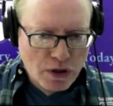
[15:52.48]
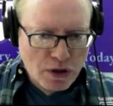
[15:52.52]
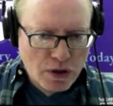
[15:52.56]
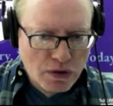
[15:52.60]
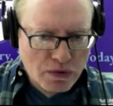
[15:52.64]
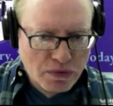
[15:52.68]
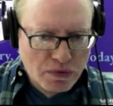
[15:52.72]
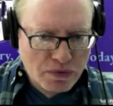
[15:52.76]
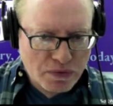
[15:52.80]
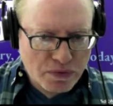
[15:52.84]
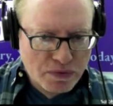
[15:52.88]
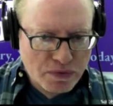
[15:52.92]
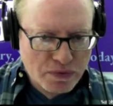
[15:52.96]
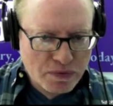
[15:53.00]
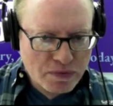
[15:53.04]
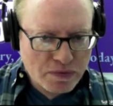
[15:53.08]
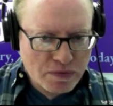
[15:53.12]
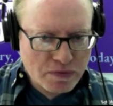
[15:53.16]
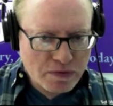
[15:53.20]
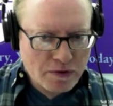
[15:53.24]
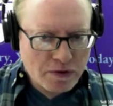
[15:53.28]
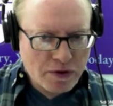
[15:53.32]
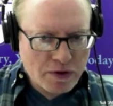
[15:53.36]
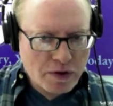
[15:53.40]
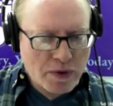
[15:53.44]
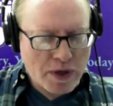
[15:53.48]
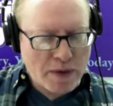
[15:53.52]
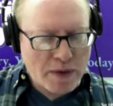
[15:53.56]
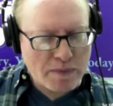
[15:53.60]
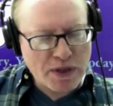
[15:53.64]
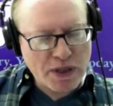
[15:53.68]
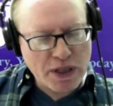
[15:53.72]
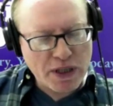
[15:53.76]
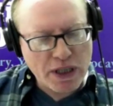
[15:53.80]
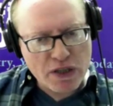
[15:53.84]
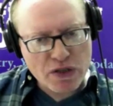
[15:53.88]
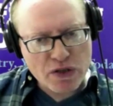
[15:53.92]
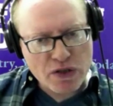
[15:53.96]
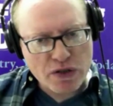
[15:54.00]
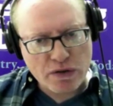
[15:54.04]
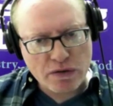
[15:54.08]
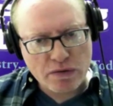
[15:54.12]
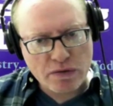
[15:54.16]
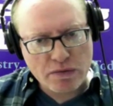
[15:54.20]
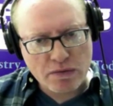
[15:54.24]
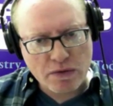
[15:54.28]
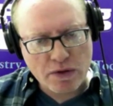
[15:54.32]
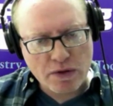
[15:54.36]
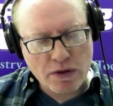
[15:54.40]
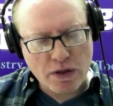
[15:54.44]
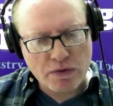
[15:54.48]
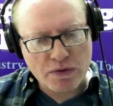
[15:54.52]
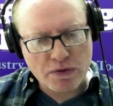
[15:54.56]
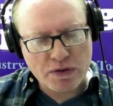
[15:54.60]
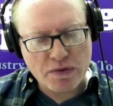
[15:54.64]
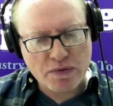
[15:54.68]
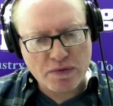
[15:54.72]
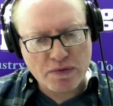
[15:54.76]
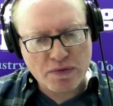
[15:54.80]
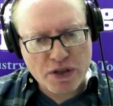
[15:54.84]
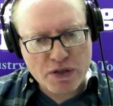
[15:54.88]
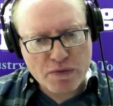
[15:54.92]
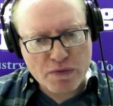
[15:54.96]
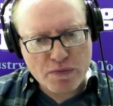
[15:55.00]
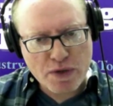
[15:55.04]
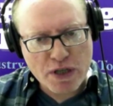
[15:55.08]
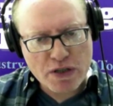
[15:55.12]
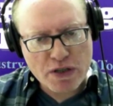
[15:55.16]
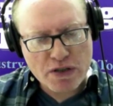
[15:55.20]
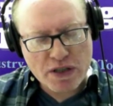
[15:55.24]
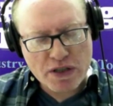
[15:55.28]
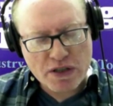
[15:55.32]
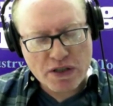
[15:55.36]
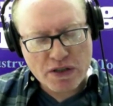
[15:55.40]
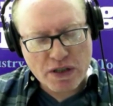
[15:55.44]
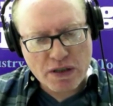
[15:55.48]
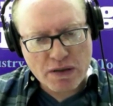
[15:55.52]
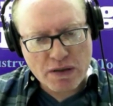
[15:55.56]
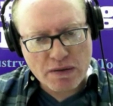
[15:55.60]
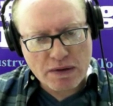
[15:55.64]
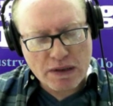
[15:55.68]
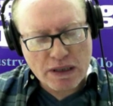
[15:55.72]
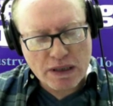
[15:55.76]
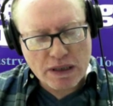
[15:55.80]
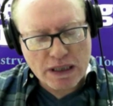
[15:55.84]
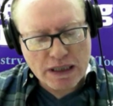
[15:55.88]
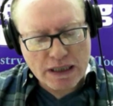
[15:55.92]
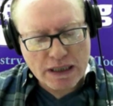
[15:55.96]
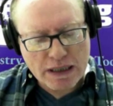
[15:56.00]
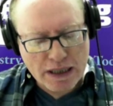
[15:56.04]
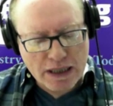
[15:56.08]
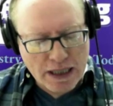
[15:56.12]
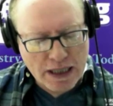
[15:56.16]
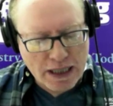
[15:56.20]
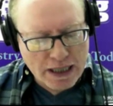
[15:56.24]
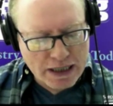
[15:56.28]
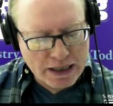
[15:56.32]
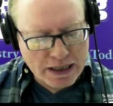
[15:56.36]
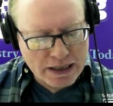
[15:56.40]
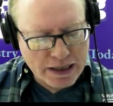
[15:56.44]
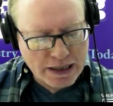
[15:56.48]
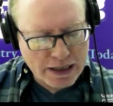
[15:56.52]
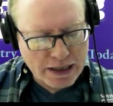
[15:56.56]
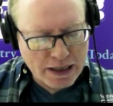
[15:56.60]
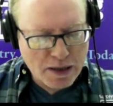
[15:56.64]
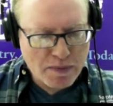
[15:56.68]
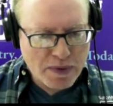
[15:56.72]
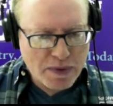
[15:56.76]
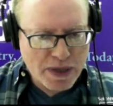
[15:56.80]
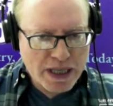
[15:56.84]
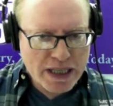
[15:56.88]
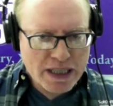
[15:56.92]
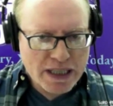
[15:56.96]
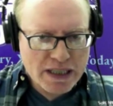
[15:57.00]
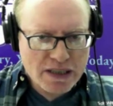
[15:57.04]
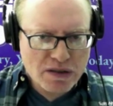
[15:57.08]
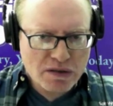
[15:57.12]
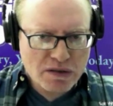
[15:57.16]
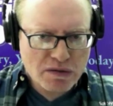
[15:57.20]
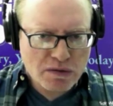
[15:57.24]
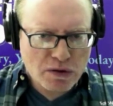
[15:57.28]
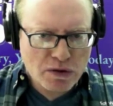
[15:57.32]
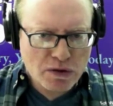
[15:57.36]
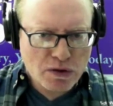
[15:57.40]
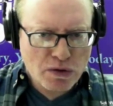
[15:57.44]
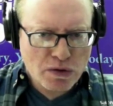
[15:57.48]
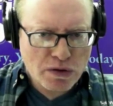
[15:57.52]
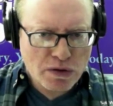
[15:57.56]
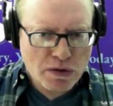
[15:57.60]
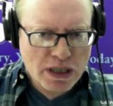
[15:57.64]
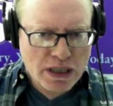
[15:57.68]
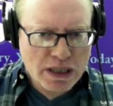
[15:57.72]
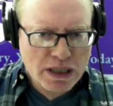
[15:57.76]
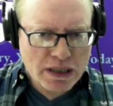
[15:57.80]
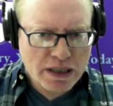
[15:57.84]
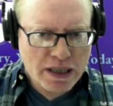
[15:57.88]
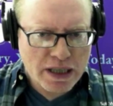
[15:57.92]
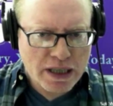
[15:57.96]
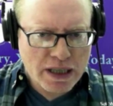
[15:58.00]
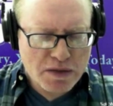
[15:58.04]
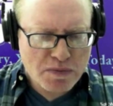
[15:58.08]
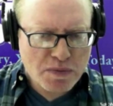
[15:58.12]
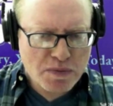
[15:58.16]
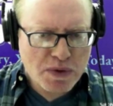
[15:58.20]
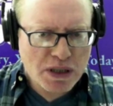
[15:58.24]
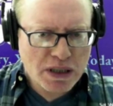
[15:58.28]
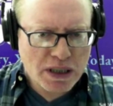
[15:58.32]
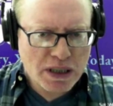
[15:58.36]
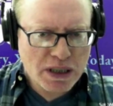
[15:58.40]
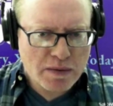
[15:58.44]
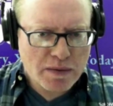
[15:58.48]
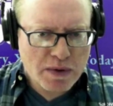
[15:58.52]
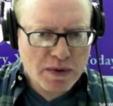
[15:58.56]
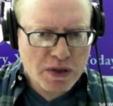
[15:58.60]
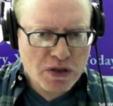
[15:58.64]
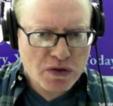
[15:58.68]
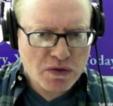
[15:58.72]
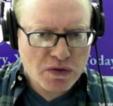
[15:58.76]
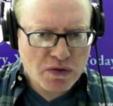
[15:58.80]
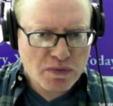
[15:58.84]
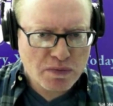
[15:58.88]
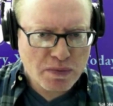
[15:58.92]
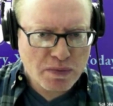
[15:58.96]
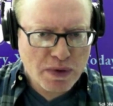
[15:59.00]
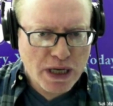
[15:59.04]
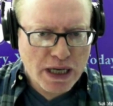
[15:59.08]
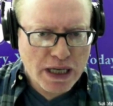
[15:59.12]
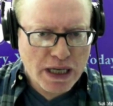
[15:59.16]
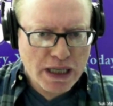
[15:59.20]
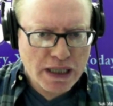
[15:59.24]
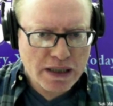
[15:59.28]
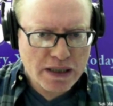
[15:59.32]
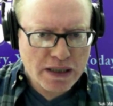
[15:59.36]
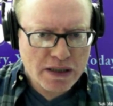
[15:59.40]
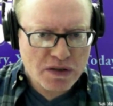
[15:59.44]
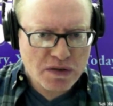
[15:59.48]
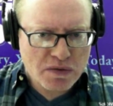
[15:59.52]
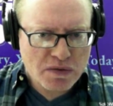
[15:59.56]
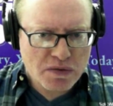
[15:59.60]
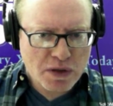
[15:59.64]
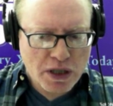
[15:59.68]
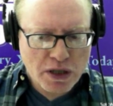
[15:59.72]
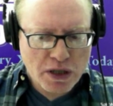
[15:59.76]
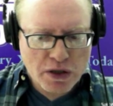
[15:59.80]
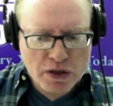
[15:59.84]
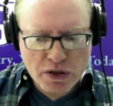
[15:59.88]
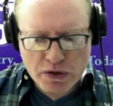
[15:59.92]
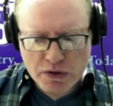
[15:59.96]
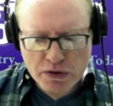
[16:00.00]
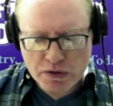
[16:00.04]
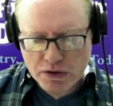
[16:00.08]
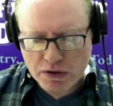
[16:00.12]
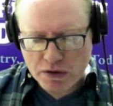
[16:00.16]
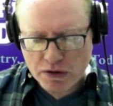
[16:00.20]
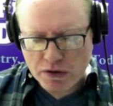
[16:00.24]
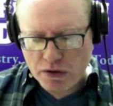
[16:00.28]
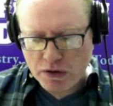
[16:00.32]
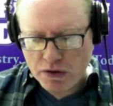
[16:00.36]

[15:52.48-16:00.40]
of the reputation of the fish processing in Killybegs, do you think it has been damaged by this? Or